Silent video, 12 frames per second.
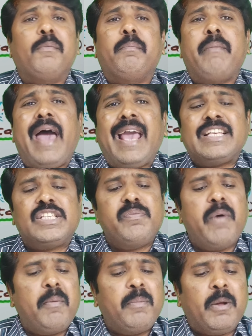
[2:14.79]

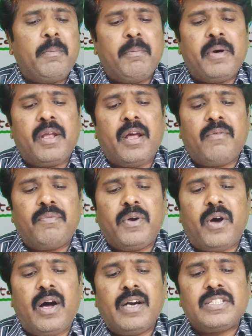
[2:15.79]
maximum number of
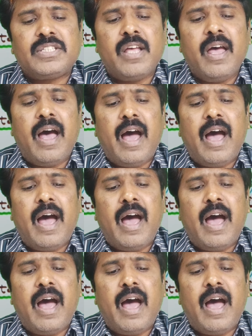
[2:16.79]
dots